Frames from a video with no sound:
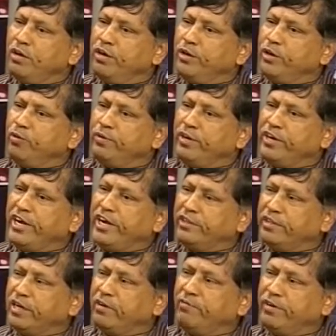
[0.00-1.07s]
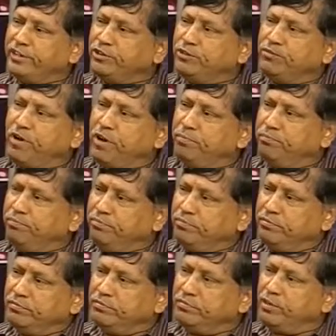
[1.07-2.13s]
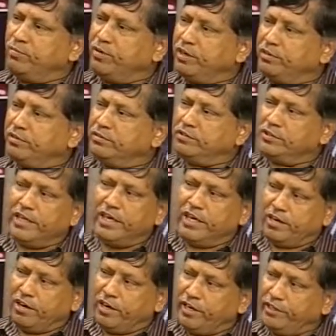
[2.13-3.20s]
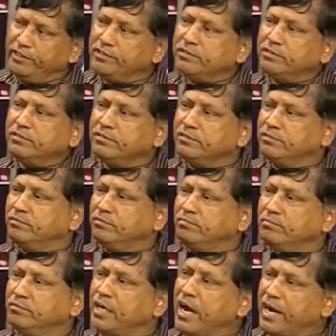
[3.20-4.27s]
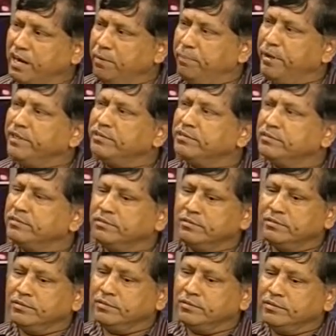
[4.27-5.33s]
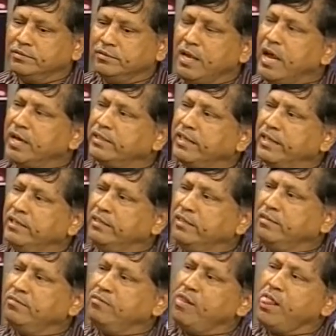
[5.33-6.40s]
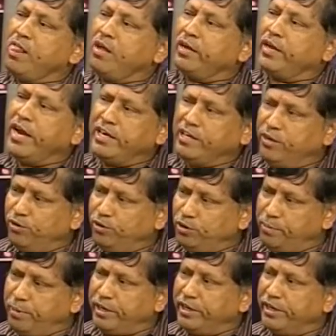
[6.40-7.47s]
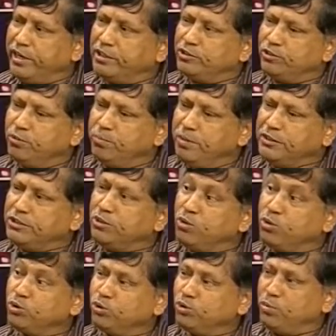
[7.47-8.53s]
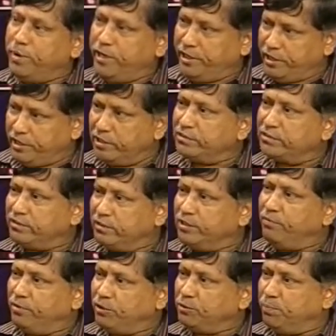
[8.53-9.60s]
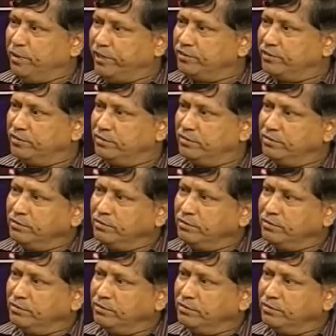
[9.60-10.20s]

you will take the advice from your senior colleagues, academics, and then get into the materials. You must go through the materials in the first place.